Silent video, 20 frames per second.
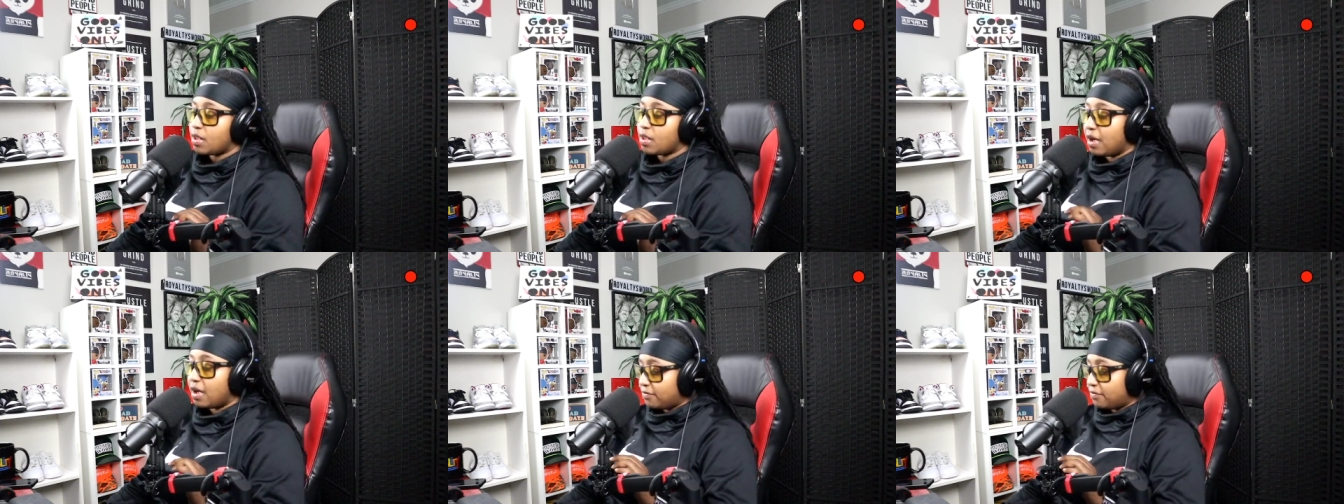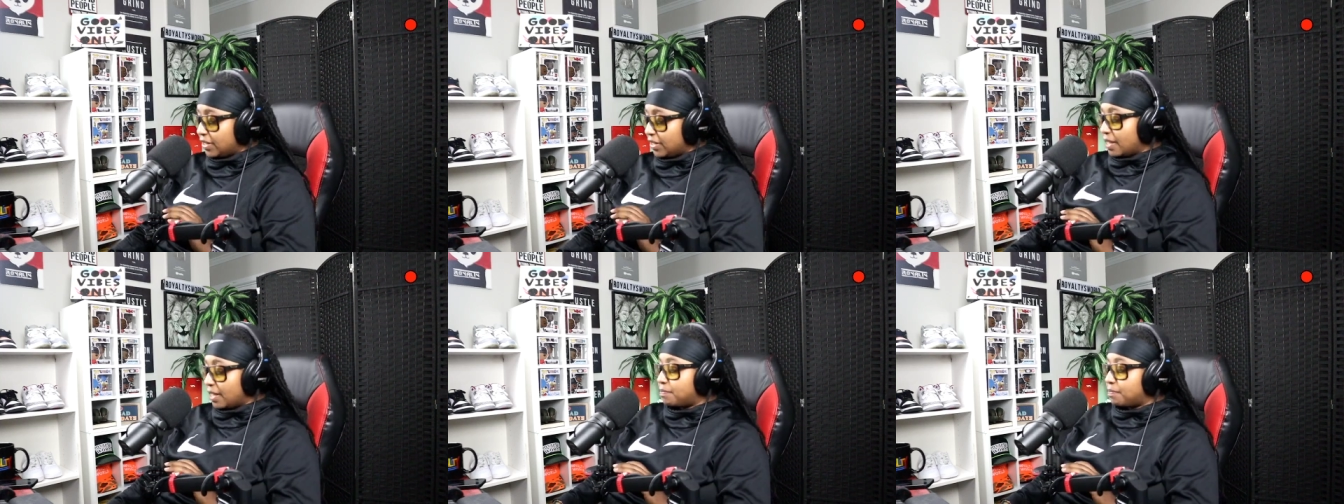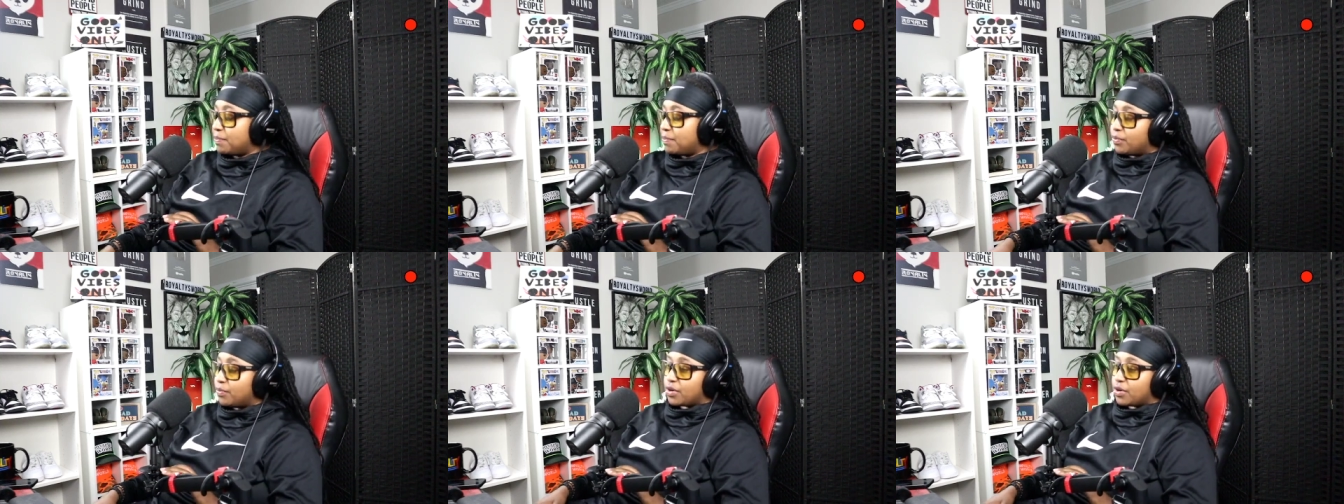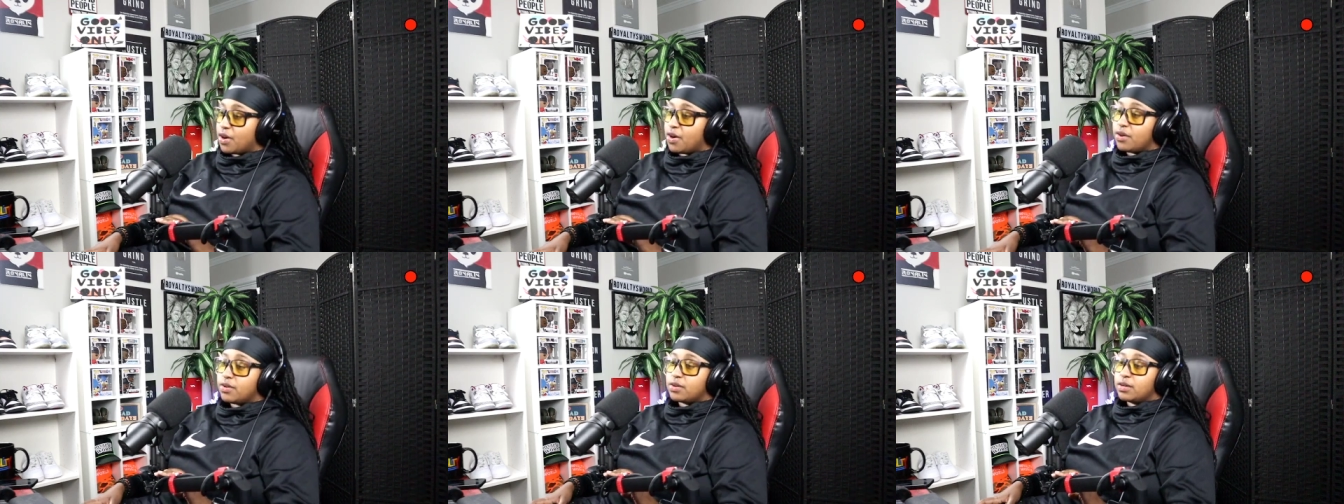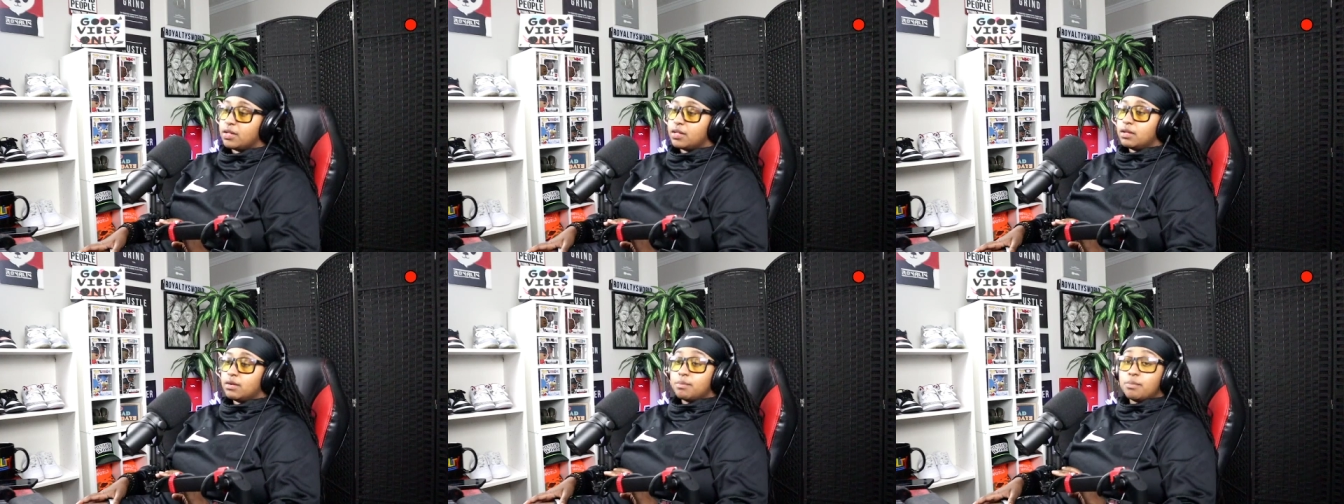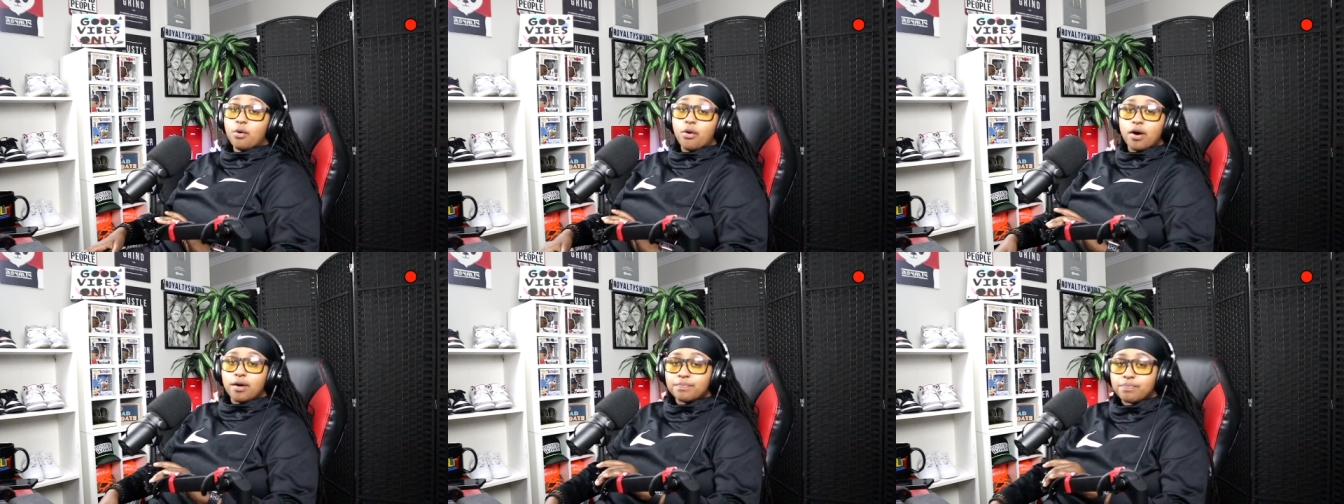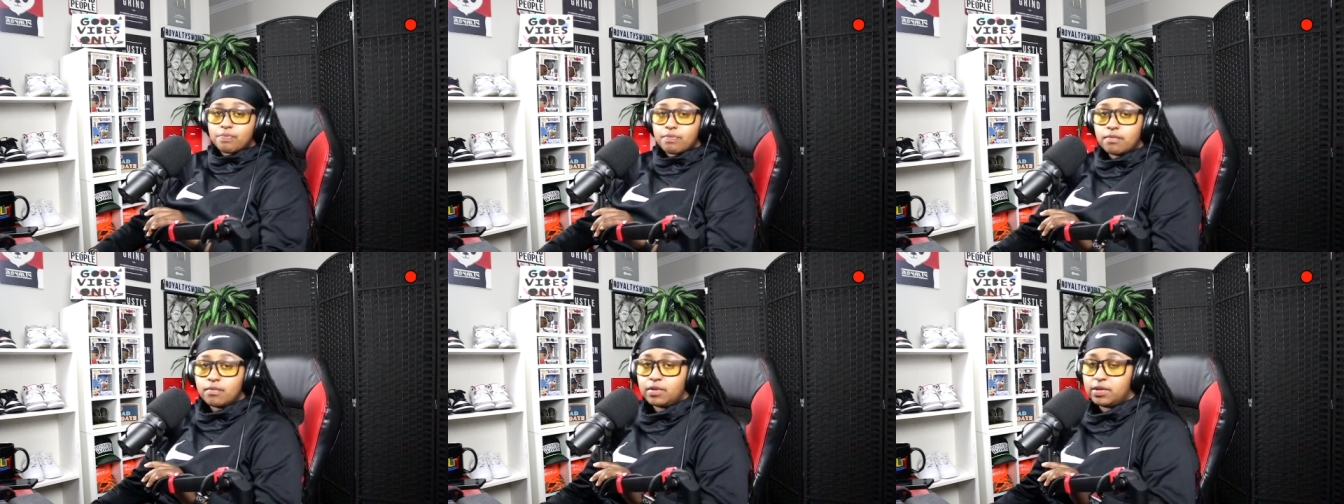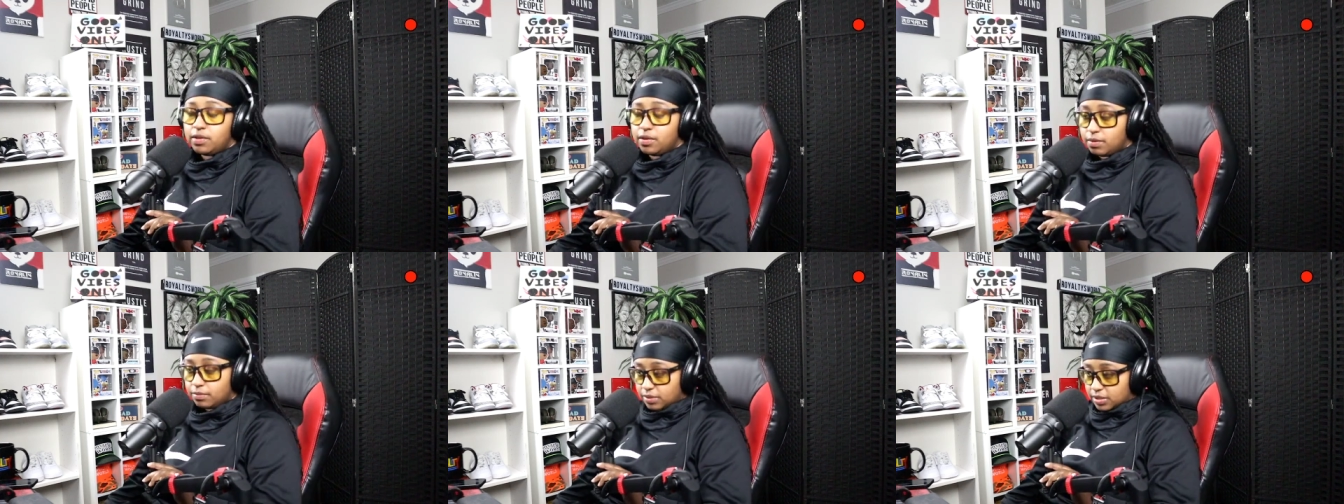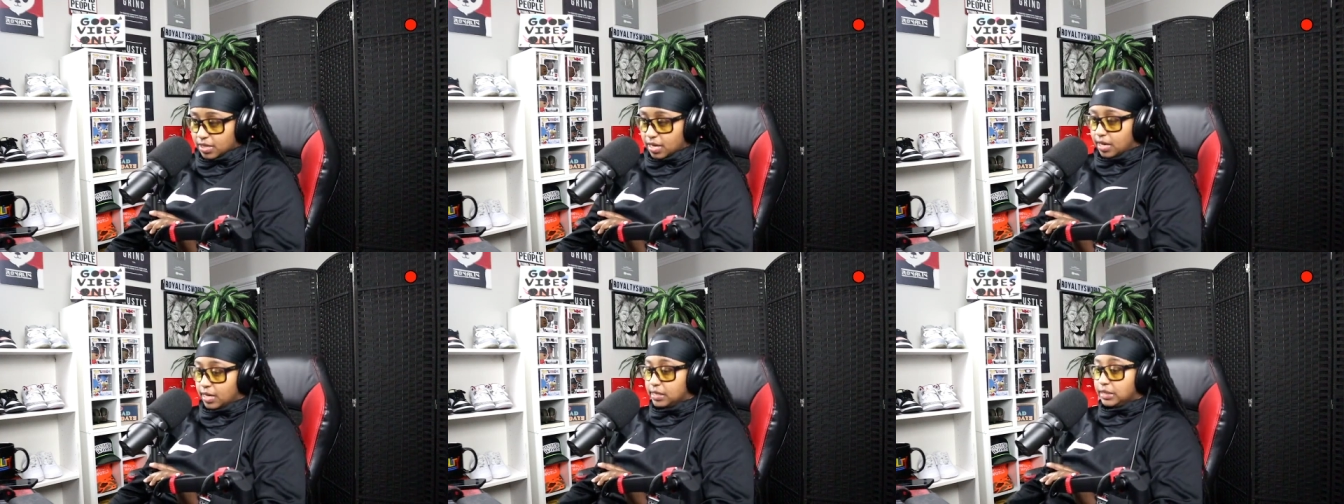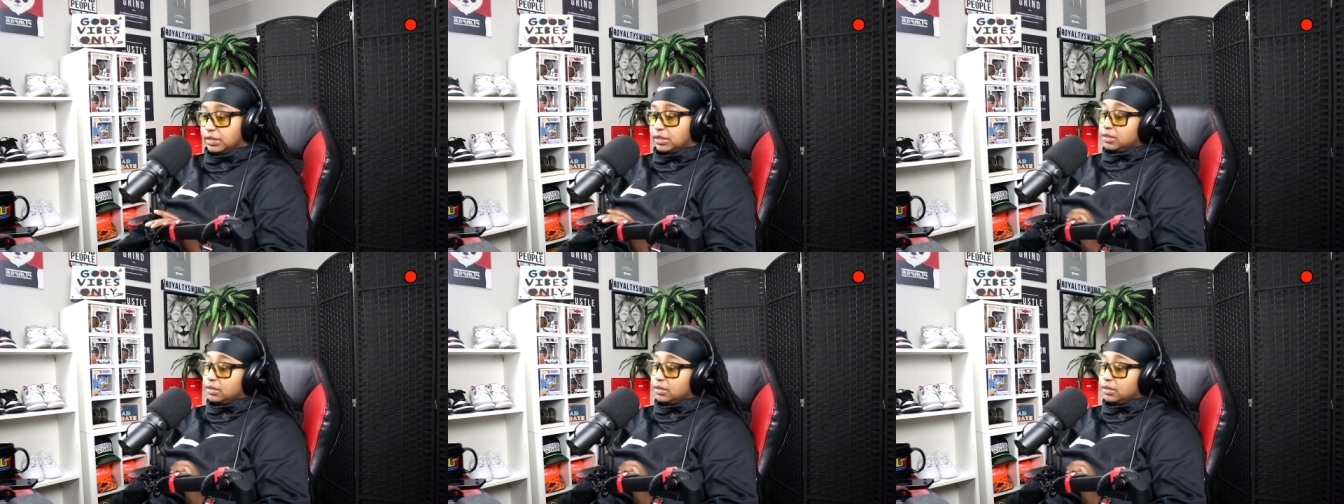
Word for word: I feel like people would have heard her a little more. You know what I'm saying?